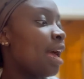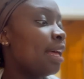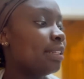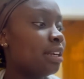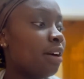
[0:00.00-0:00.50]

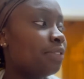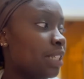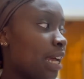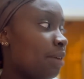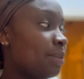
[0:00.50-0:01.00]
And then after
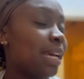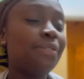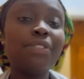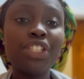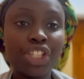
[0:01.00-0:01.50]
that, we had
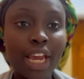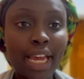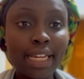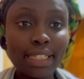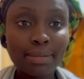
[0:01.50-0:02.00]
fish
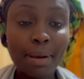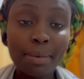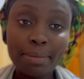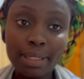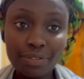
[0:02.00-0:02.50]
cakes. My
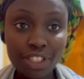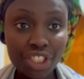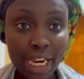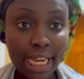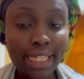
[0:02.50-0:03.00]
mum made fish
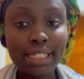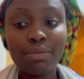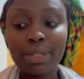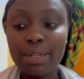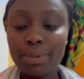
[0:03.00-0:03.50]
cakes and
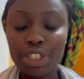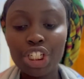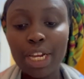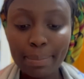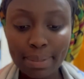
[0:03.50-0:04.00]
we had it with
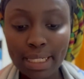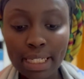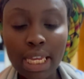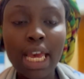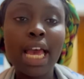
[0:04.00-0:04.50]
chips.
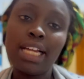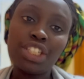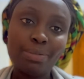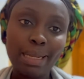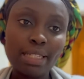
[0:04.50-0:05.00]
And
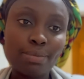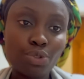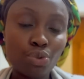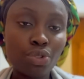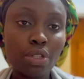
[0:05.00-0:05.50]
she made some
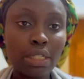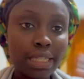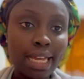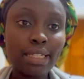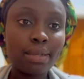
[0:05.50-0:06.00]
sauce on the
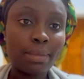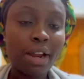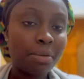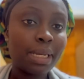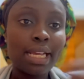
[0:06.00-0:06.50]
side, some
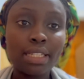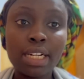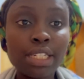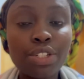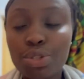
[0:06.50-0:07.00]
caramelized
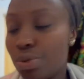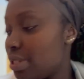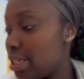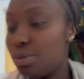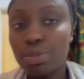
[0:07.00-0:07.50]
onion sauce.
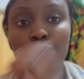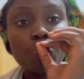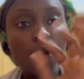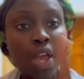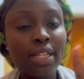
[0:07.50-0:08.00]
And it was
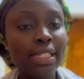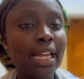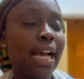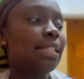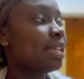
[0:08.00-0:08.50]

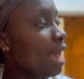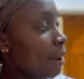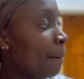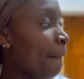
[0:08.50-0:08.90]
10 out of 10.